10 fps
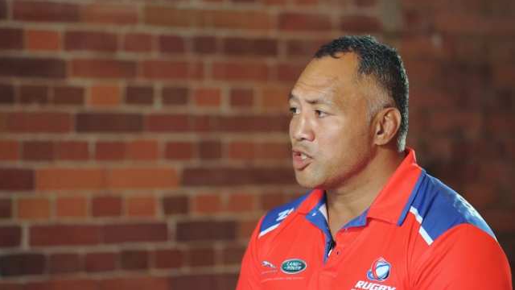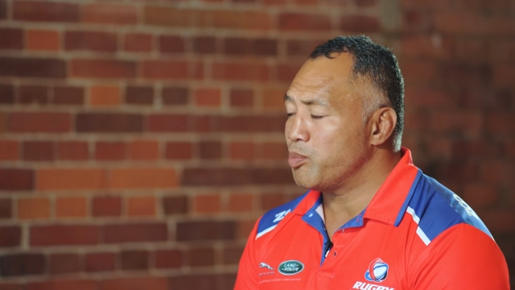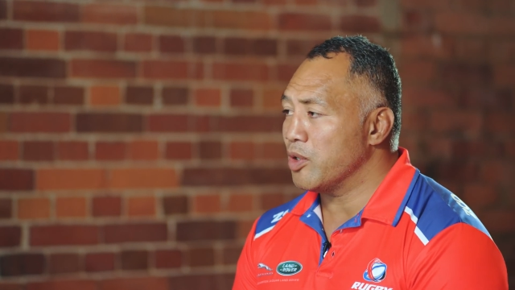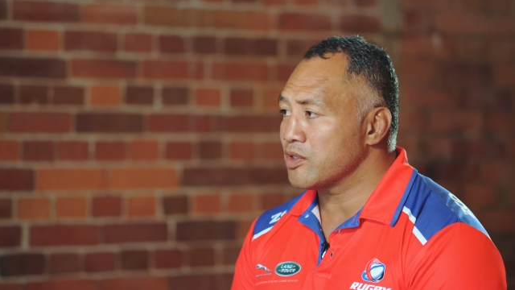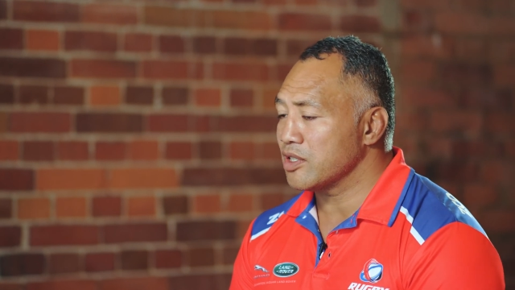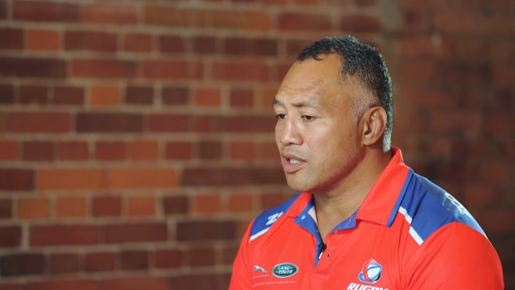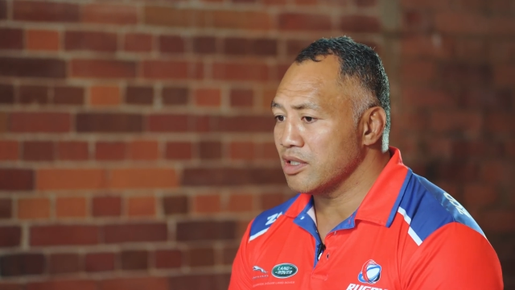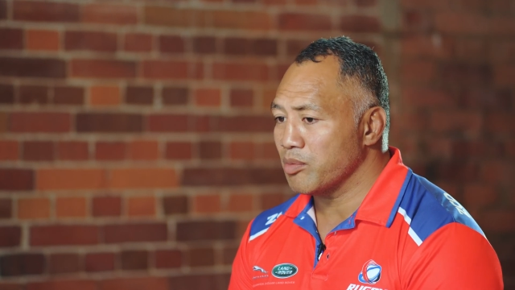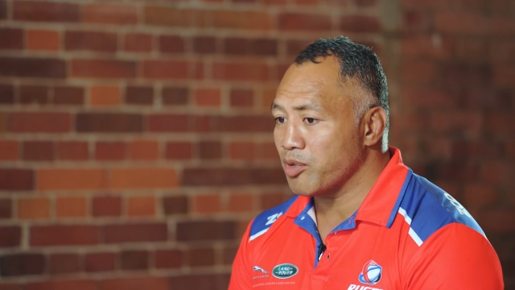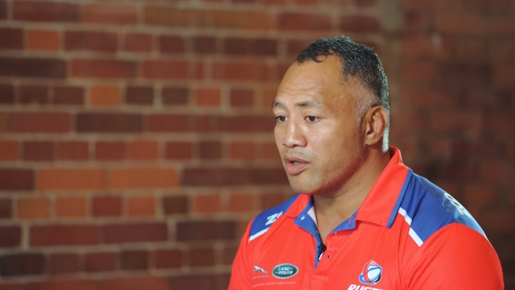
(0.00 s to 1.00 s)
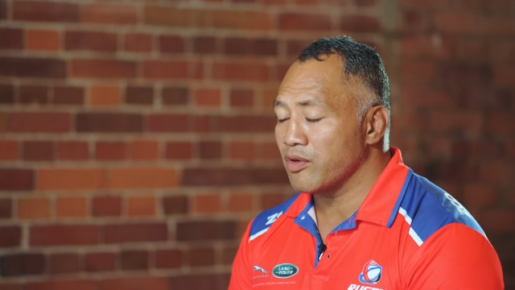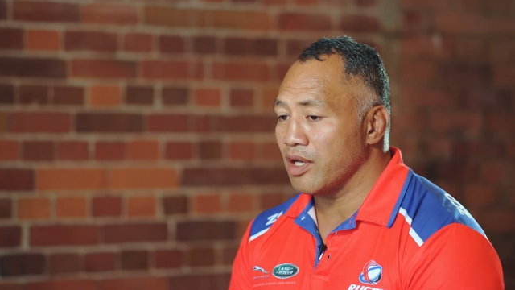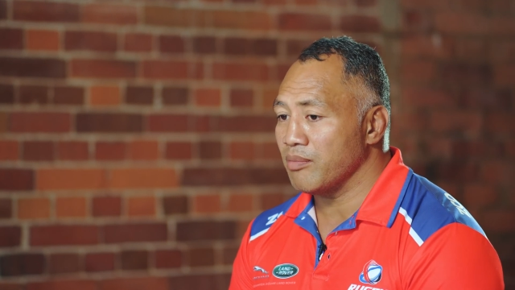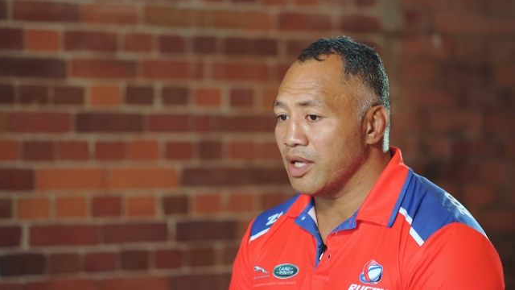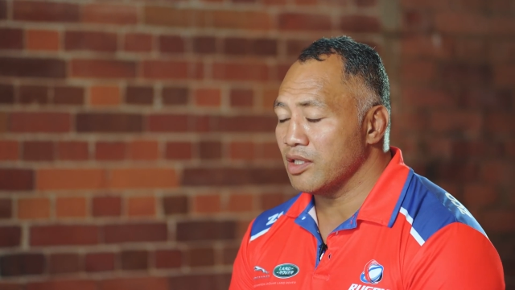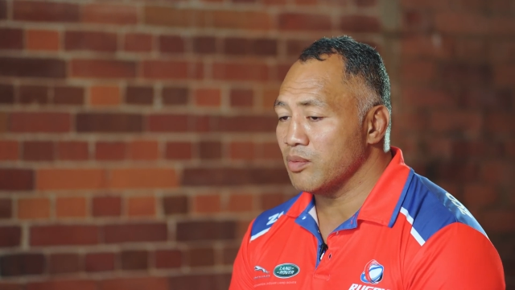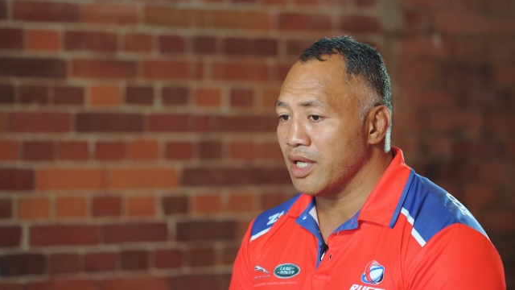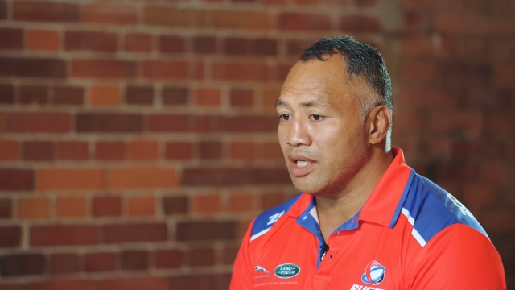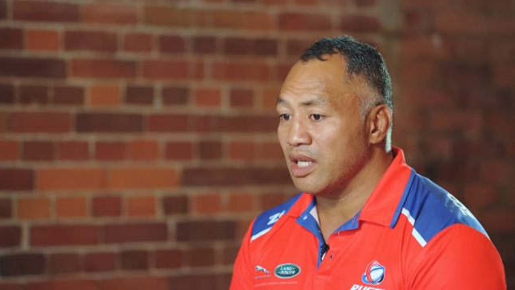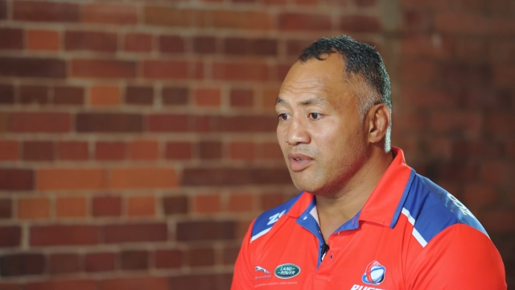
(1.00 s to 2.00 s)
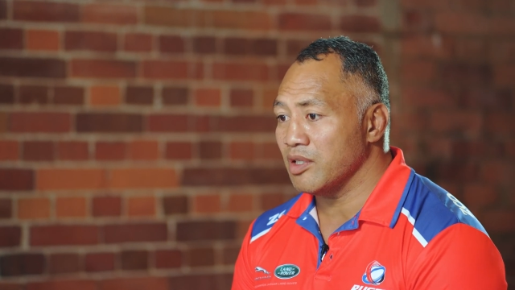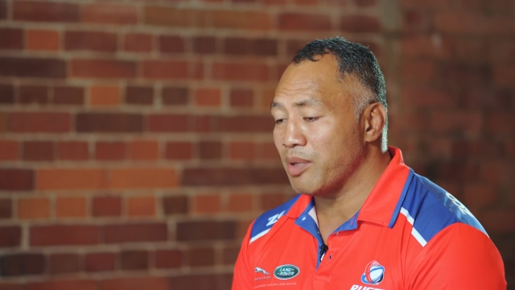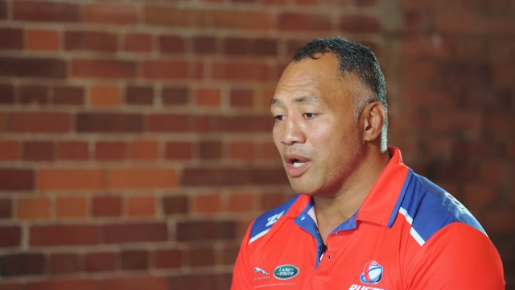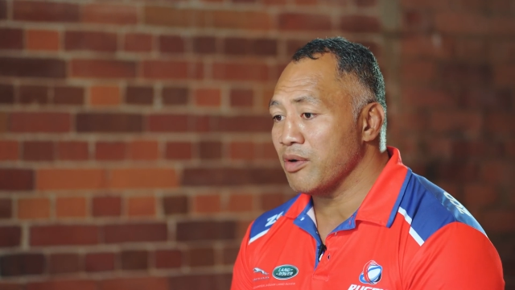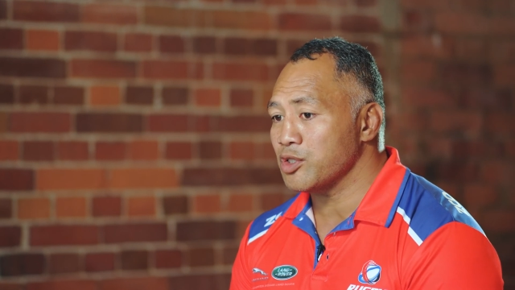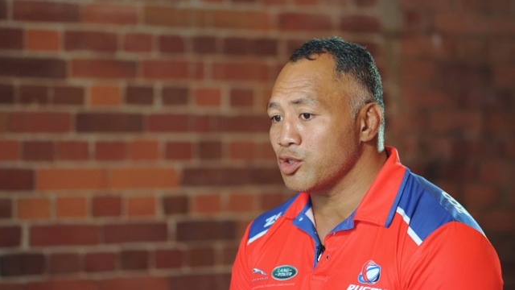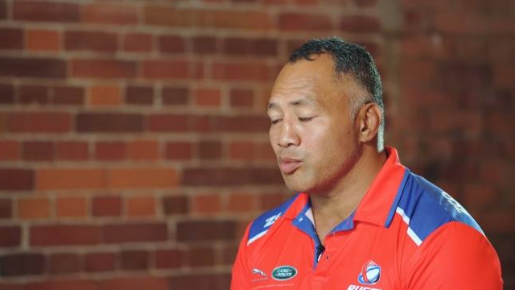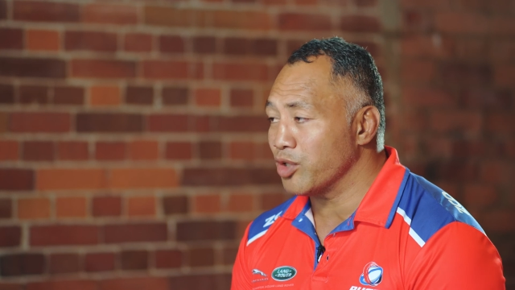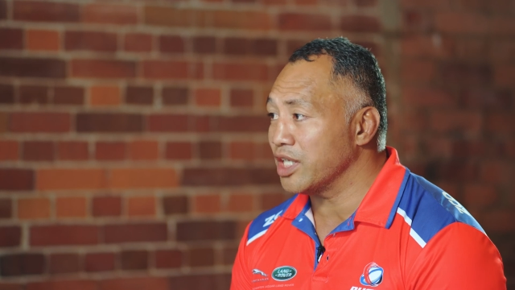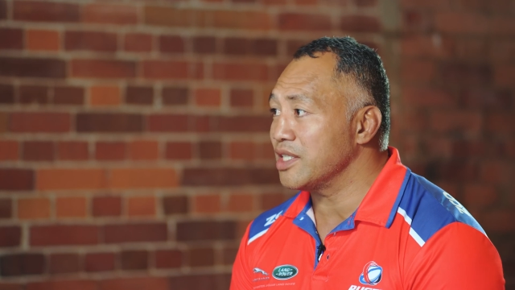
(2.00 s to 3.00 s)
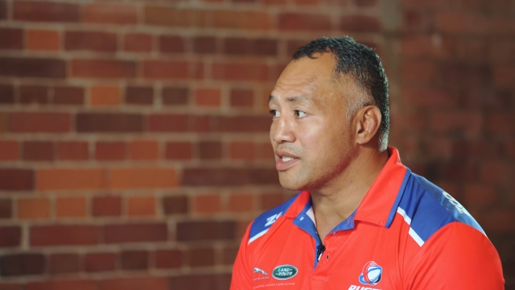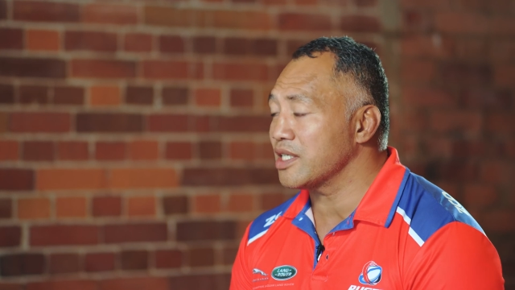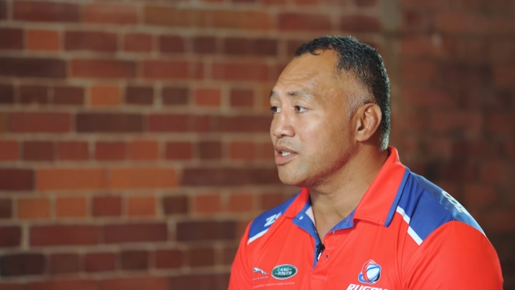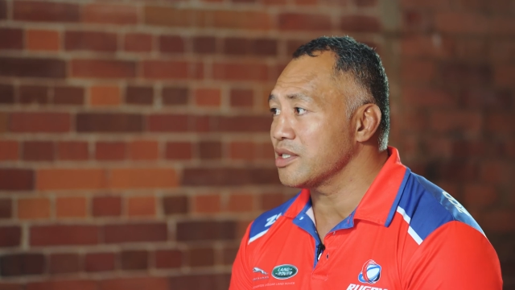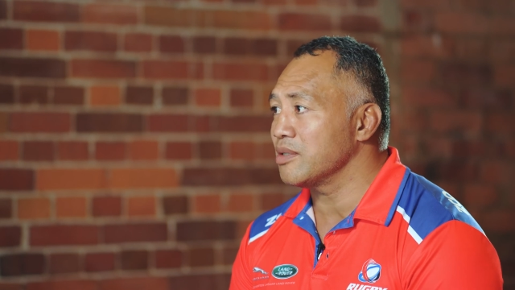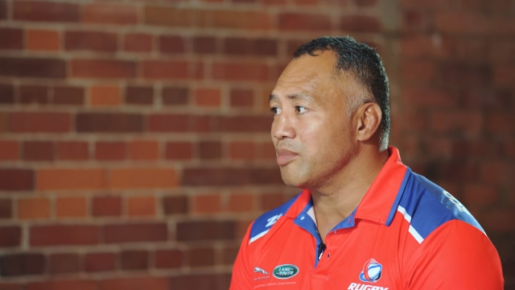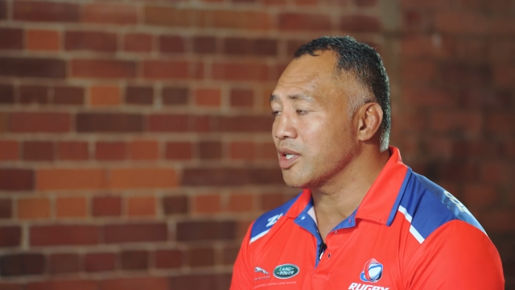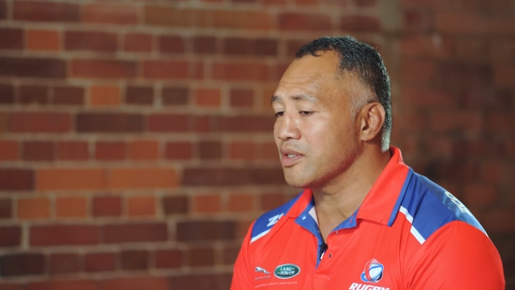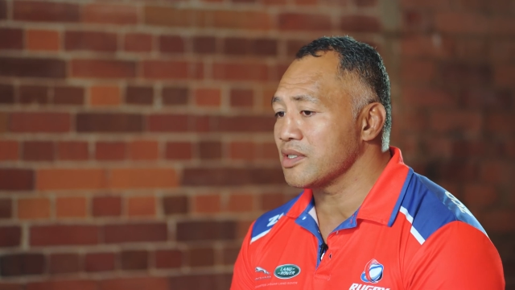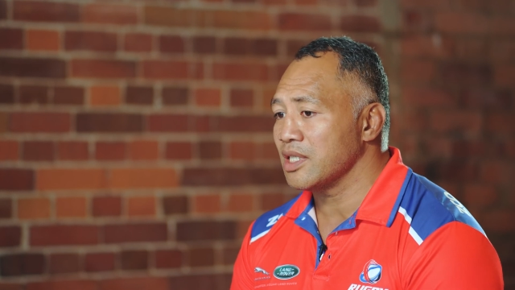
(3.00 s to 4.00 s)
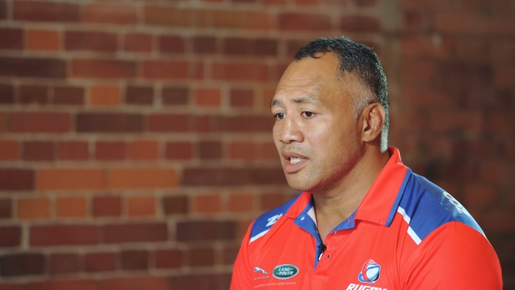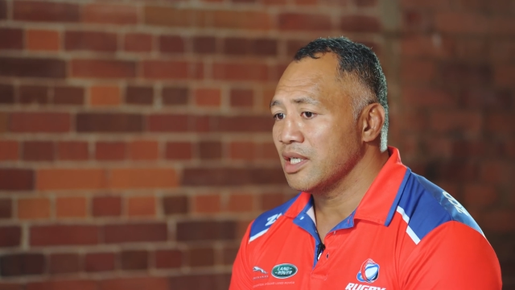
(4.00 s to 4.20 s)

sponsor the program, and even the parents who bring you these kids, because